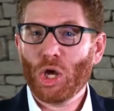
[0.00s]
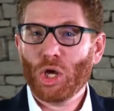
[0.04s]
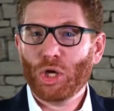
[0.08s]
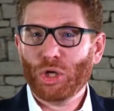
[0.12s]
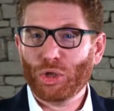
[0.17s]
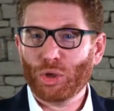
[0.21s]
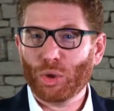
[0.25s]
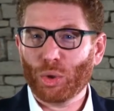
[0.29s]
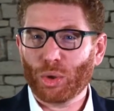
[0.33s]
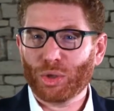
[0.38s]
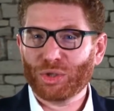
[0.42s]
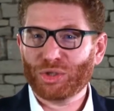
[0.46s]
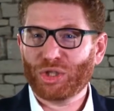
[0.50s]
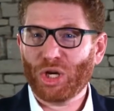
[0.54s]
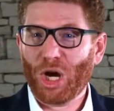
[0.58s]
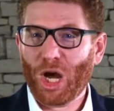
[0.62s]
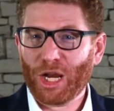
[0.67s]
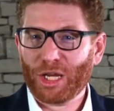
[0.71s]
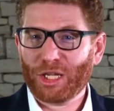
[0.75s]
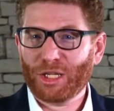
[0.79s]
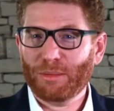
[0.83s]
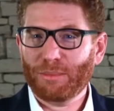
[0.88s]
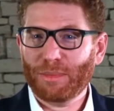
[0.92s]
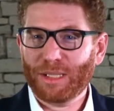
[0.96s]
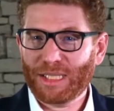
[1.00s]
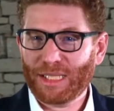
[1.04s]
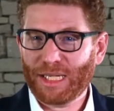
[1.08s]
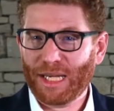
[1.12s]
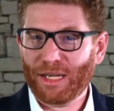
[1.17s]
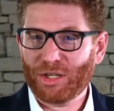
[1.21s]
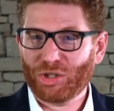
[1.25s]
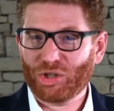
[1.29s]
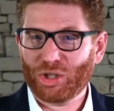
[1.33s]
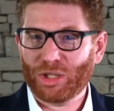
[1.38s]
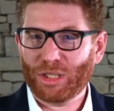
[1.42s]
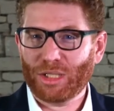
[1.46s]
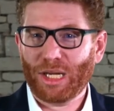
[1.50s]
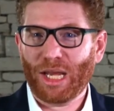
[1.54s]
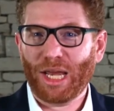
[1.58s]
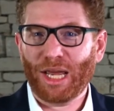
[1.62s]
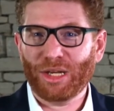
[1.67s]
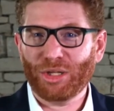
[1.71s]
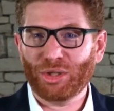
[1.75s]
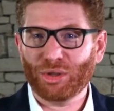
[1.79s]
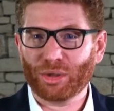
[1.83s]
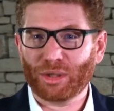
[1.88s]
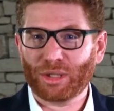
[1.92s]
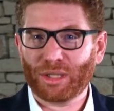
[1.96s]
Your documentation
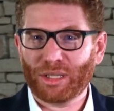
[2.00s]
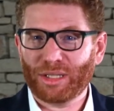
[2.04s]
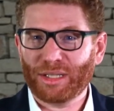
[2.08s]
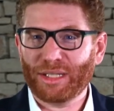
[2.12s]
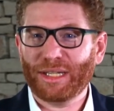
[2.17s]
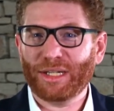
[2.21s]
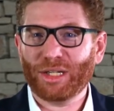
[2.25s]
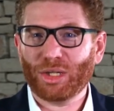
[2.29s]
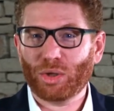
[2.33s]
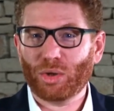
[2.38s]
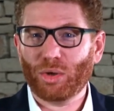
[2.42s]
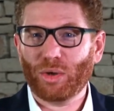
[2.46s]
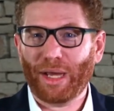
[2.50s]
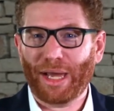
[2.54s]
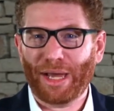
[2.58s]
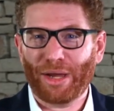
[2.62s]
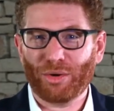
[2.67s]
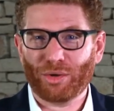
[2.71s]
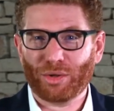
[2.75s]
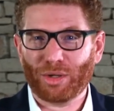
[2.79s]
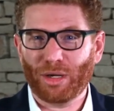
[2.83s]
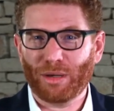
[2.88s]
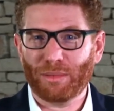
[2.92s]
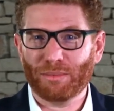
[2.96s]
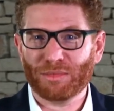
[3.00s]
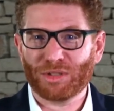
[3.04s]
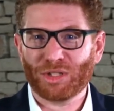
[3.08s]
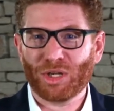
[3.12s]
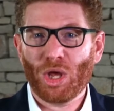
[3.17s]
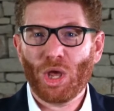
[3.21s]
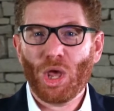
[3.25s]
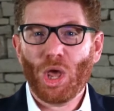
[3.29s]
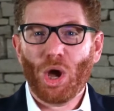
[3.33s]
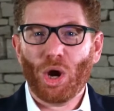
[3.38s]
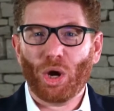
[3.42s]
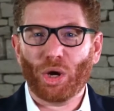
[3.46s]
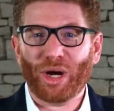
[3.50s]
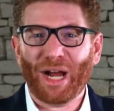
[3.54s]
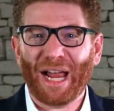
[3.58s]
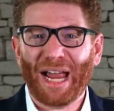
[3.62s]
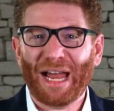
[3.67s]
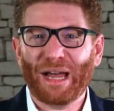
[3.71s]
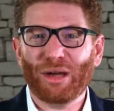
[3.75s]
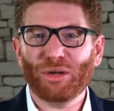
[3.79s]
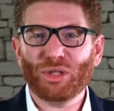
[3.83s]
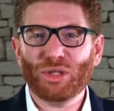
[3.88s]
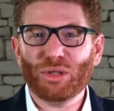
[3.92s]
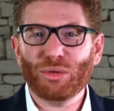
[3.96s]
and your clinical outcomes are
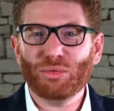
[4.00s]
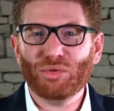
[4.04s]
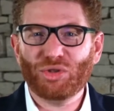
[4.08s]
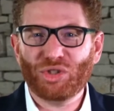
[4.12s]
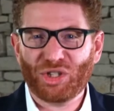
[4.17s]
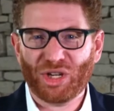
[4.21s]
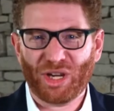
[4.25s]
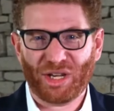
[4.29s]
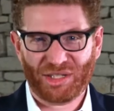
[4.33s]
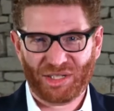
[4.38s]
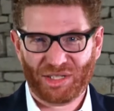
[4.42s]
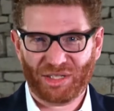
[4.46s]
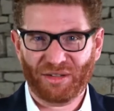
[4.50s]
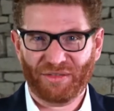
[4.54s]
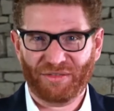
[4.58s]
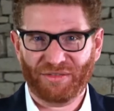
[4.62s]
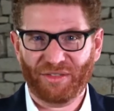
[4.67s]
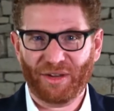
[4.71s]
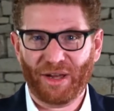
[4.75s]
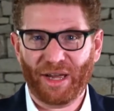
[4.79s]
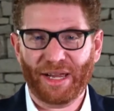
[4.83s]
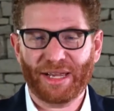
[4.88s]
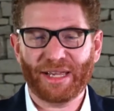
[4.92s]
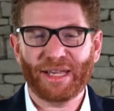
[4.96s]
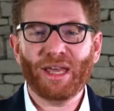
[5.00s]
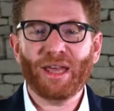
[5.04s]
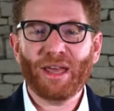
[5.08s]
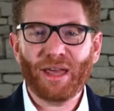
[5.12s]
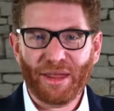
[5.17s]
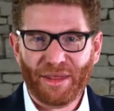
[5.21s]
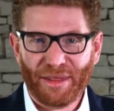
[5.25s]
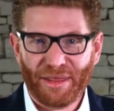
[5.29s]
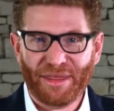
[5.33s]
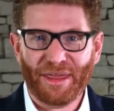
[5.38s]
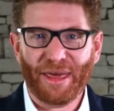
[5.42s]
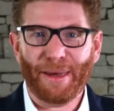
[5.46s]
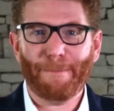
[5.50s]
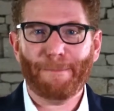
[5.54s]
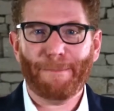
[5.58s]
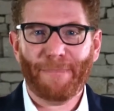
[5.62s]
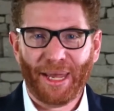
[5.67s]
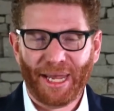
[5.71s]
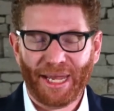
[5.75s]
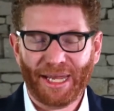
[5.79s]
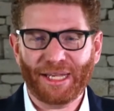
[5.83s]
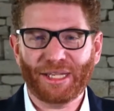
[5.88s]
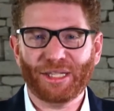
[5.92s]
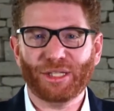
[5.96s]
how you justify them
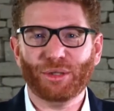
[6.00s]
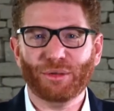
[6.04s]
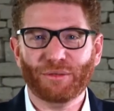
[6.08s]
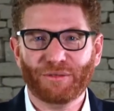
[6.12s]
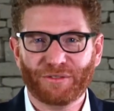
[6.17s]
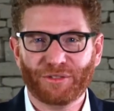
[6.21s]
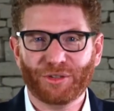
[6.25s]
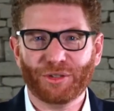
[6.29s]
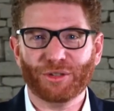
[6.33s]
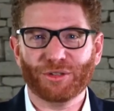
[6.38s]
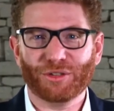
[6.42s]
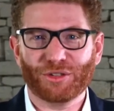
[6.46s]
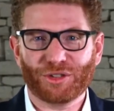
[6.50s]
paying you for your